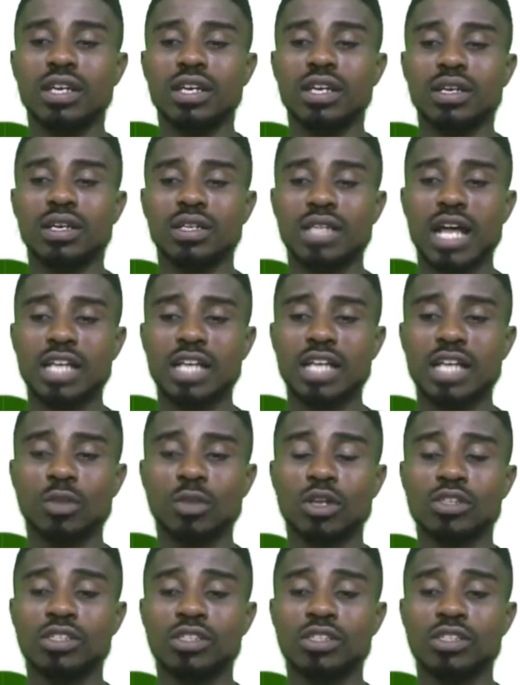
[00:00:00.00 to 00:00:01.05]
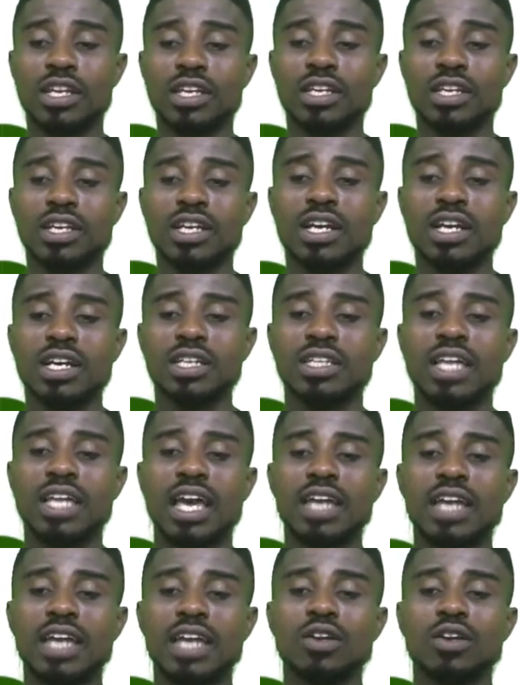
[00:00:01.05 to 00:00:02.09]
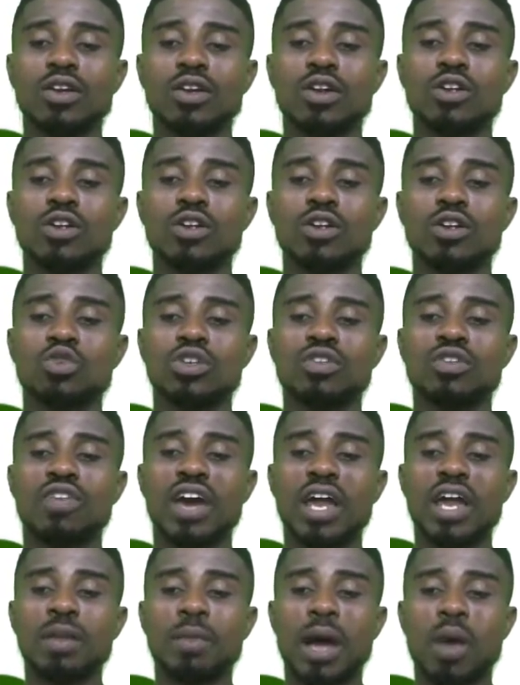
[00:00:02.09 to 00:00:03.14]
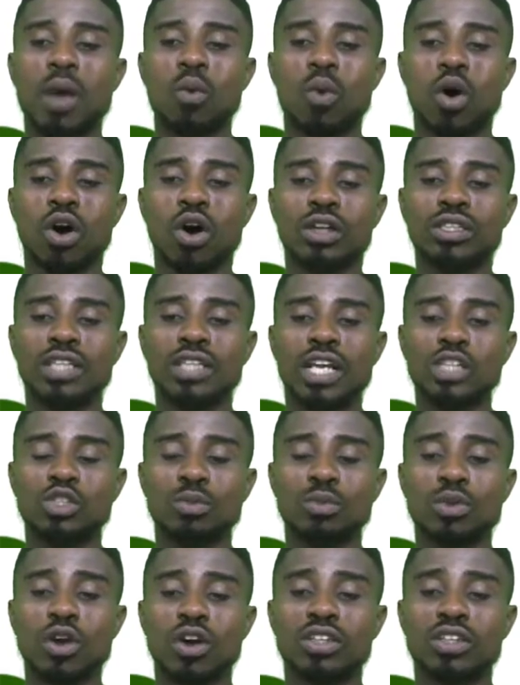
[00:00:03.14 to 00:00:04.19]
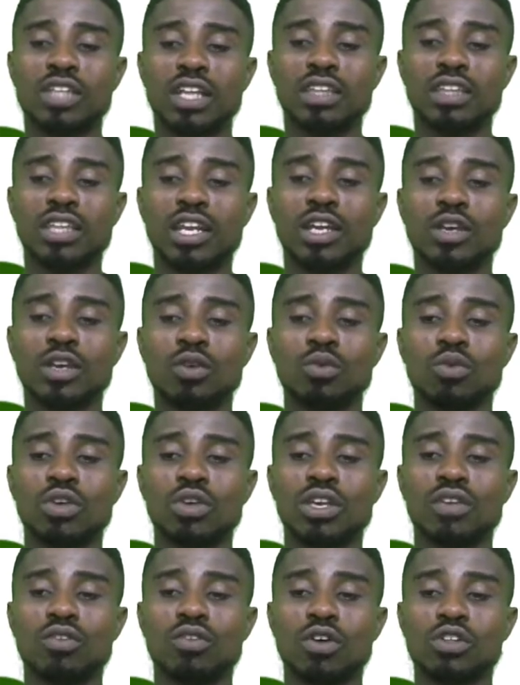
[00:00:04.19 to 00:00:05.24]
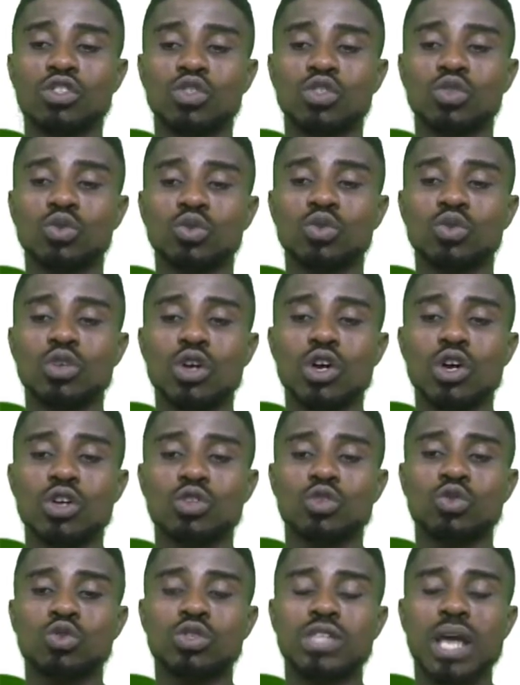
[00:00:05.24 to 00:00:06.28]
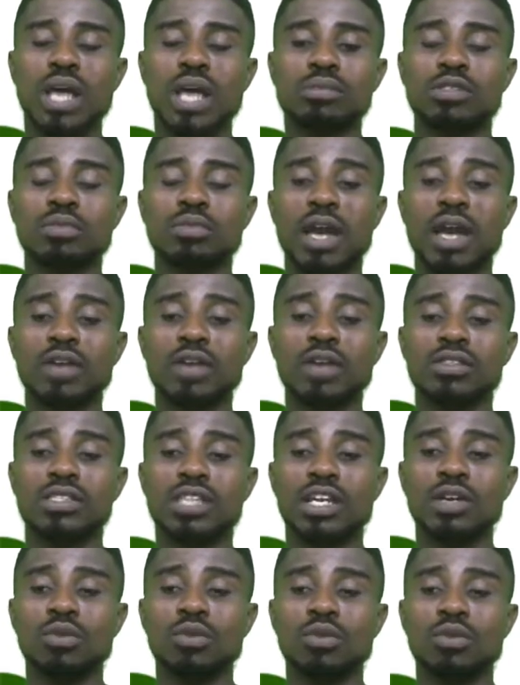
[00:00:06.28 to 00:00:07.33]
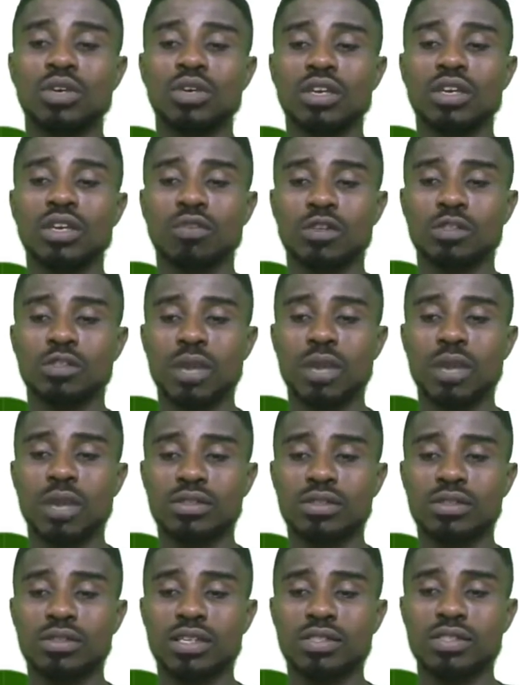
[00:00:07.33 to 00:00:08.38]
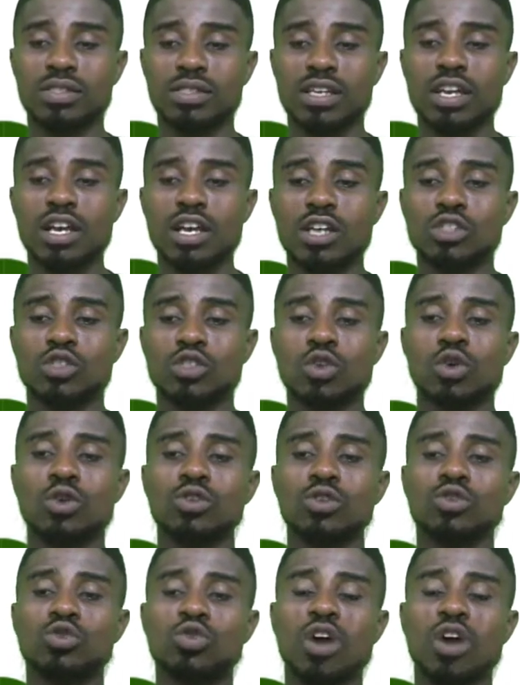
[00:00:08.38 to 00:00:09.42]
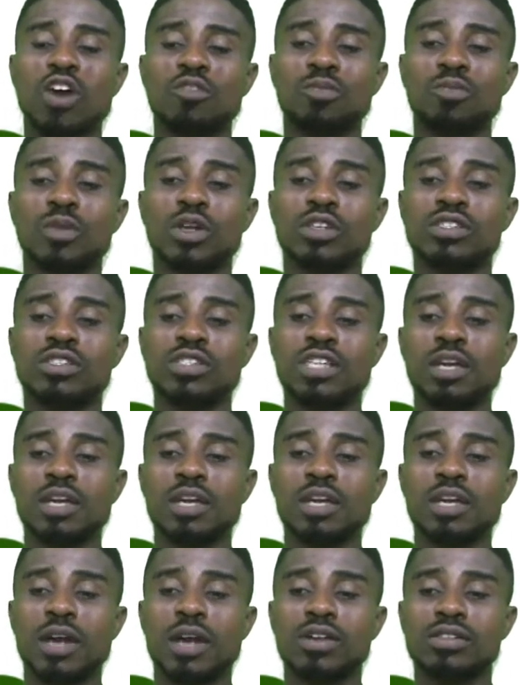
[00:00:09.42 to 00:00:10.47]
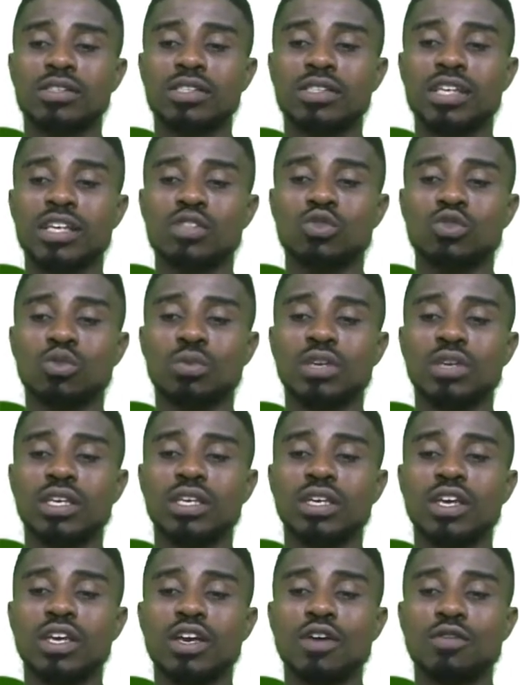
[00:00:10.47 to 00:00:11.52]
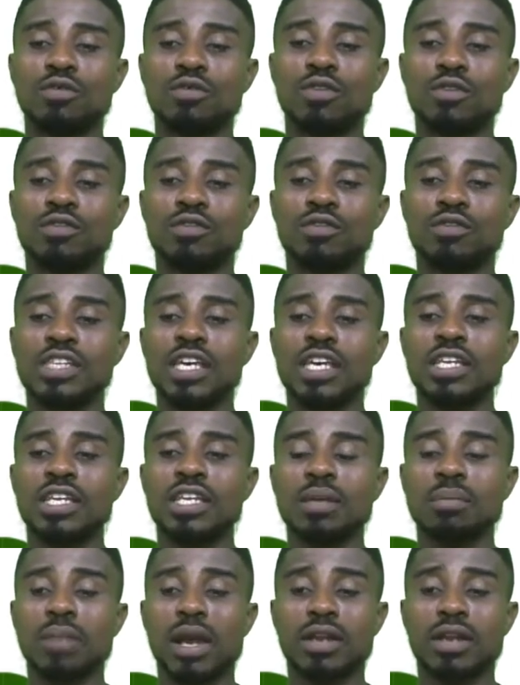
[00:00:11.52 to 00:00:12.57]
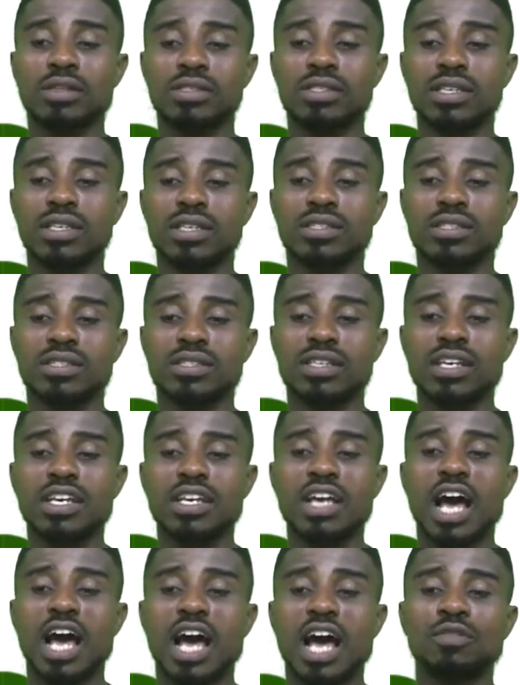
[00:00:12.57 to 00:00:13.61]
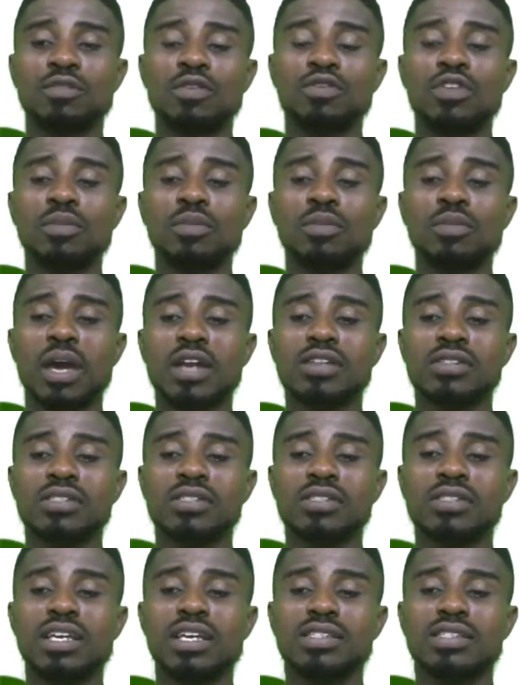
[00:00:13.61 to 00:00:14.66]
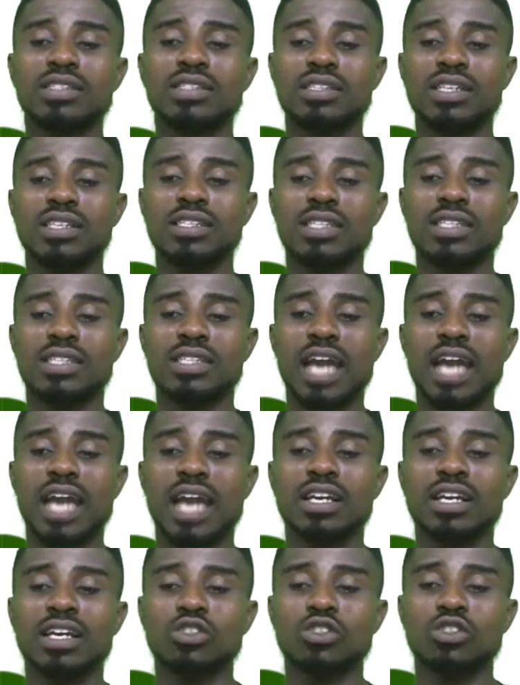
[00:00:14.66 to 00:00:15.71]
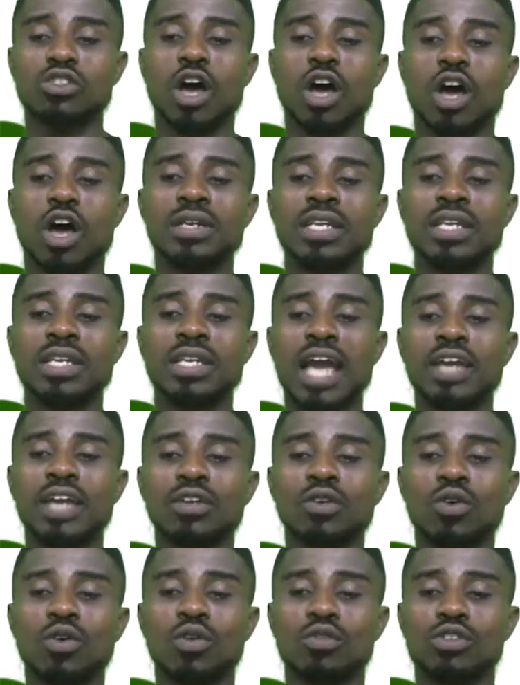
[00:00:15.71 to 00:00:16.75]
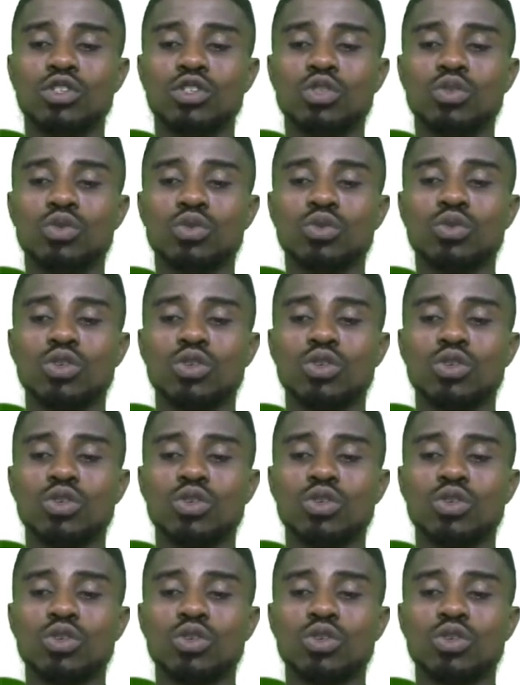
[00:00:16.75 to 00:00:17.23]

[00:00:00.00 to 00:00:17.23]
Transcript: That's plus 3. Then 2 divided by 1, that should be under 3, will give us 2. 2 times minus 3 will give us minus 6. So 12 plus 3 minus 6 will be 15 minus 6. And 15 minus 6 is 9. So that will be 9 over 2.